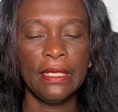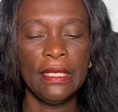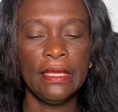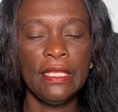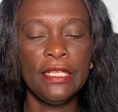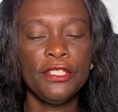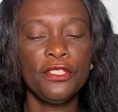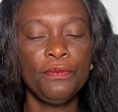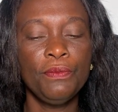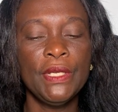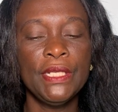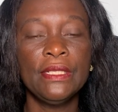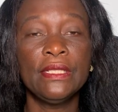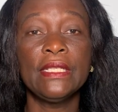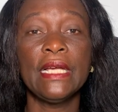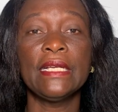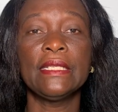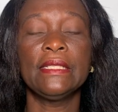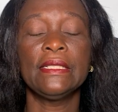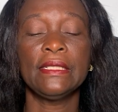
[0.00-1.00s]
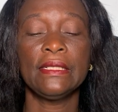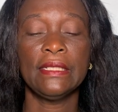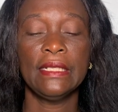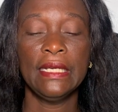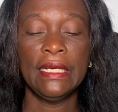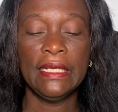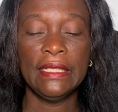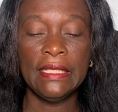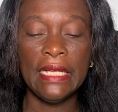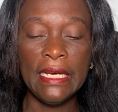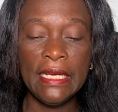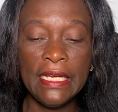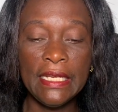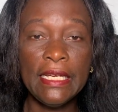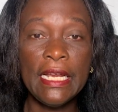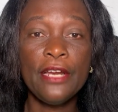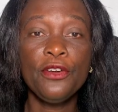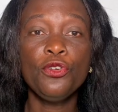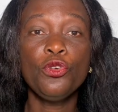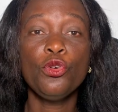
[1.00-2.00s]
This means that the
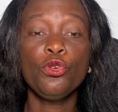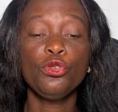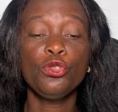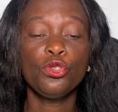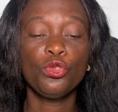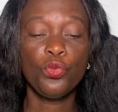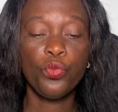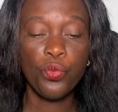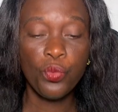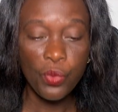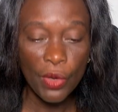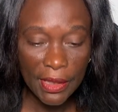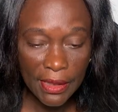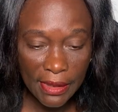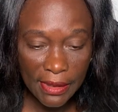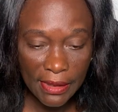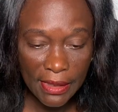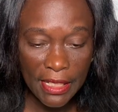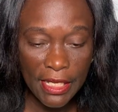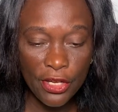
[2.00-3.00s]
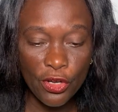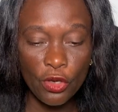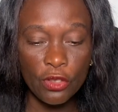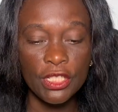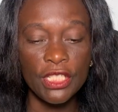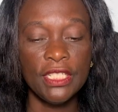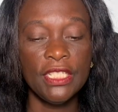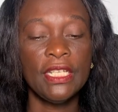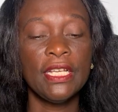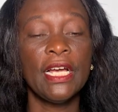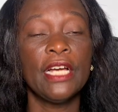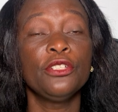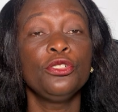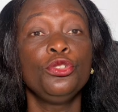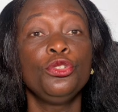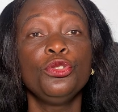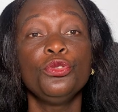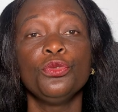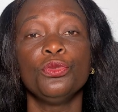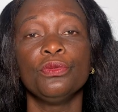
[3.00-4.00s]
leader knows what he or she can
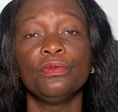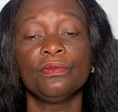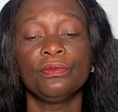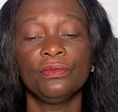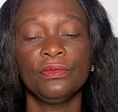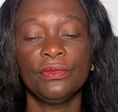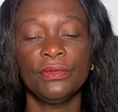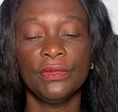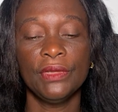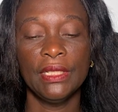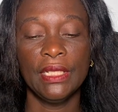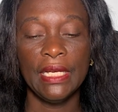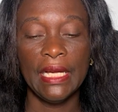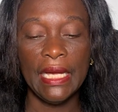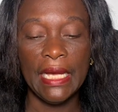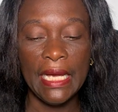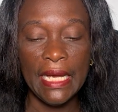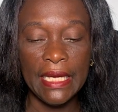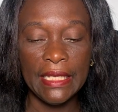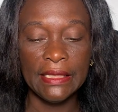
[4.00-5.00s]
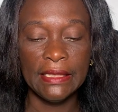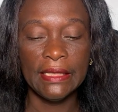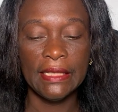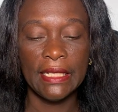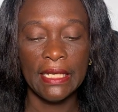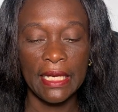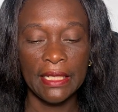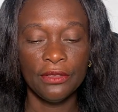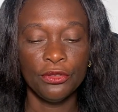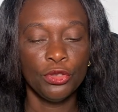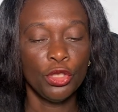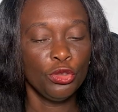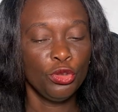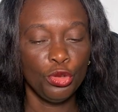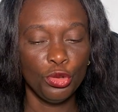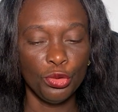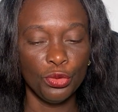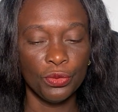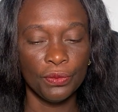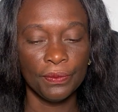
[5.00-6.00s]
do and cannot
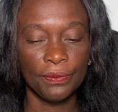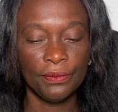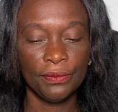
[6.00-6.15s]
do.